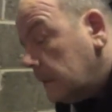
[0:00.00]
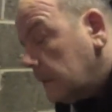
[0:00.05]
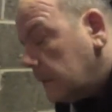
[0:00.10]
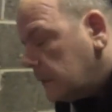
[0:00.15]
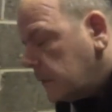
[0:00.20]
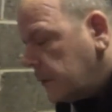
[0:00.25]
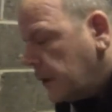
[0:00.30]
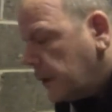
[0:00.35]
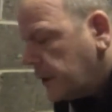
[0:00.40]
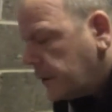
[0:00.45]

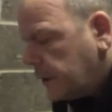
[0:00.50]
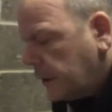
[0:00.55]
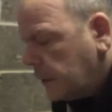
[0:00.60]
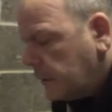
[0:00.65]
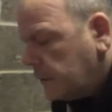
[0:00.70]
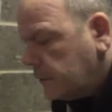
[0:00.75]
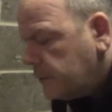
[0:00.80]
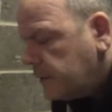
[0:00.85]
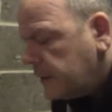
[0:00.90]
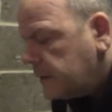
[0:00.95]
Don't know.
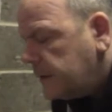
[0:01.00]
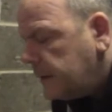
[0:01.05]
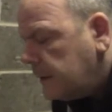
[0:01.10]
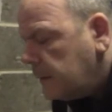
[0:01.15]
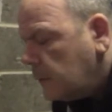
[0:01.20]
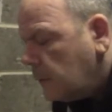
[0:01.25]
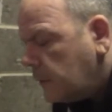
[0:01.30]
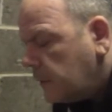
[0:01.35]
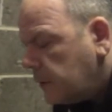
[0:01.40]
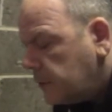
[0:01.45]
So I
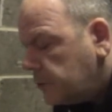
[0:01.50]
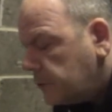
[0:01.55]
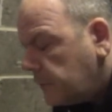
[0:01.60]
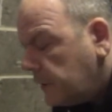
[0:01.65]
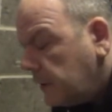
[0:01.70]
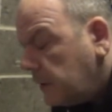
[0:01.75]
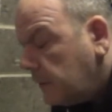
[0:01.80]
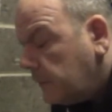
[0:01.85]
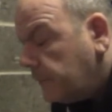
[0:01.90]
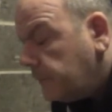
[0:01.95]
didn't want to
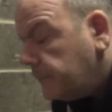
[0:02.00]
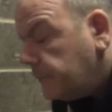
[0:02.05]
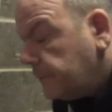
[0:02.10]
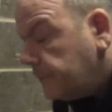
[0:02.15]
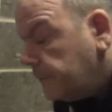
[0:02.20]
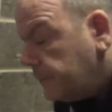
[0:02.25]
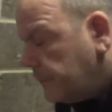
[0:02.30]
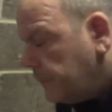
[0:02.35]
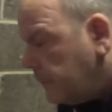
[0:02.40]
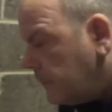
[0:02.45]
drill
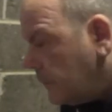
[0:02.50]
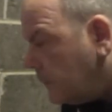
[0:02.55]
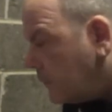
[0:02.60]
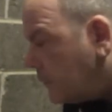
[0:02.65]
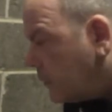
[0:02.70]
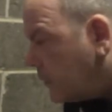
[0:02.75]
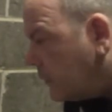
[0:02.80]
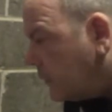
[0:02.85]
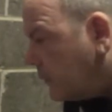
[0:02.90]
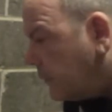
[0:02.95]

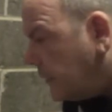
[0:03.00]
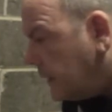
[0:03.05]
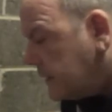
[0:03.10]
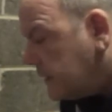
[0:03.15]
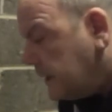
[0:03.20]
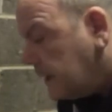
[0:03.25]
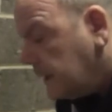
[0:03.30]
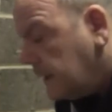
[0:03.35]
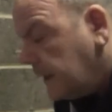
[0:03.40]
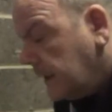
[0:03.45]
through the
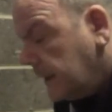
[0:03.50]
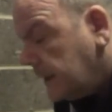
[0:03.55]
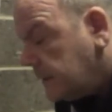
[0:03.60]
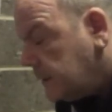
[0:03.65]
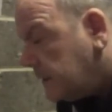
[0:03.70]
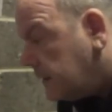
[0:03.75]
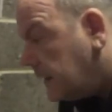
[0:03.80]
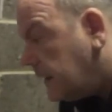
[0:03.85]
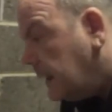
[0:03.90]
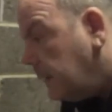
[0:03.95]
plastic case
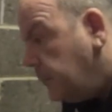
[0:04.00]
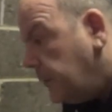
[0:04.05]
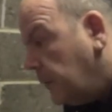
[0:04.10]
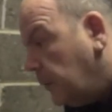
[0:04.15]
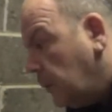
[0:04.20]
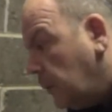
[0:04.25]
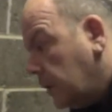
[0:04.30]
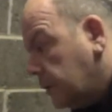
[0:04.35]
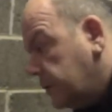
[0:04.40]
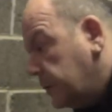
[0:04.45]
to keep it
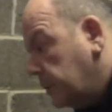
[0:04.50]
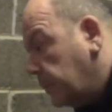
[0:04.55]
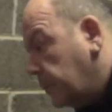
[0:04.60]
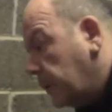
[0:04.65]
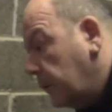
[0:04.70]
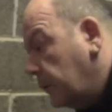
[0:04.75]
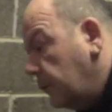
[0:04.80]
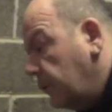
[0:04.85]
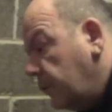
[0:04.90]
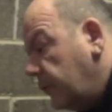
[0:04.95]

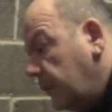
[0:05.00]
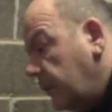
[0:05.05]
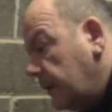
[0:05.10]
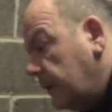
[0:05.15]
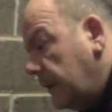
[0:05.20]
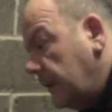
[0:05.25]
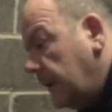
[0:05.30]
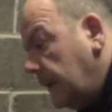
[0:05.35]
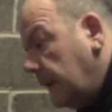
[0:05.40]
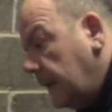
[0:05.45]
waterproof.
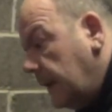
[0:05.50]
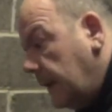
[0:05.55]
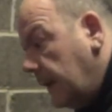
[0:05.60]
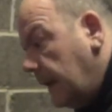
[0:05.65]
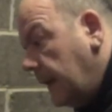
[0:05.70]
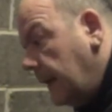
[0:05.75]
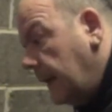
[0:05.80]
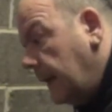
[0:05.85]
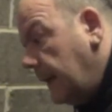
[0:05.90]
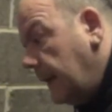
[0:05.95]

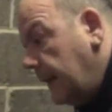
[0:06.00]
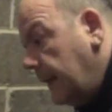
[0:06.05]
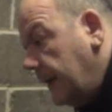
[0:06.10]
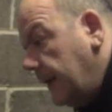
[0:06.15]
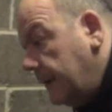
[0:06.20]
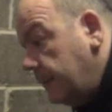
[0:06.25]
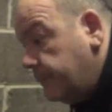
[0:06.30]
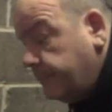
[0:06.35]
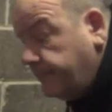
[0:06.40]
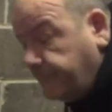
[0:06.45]

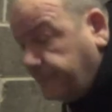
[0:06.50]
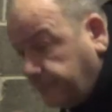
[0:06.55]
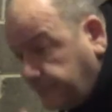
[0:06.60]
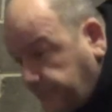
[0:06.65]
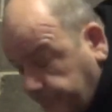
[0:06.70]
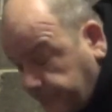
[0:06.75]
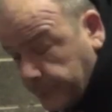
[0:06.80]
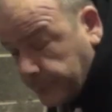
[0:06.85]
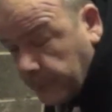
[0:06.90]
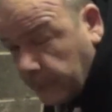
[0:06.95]
I
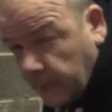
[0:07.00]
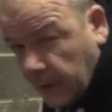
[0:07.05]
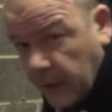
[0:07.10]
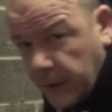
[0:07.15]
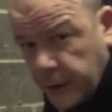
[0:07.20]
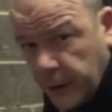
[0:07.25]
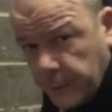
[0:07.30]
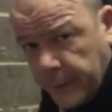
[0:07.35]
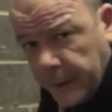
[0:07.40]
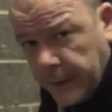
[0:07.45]

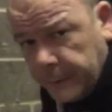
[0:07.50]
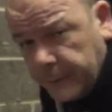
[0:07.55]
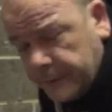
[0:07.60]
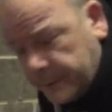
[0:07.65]
know people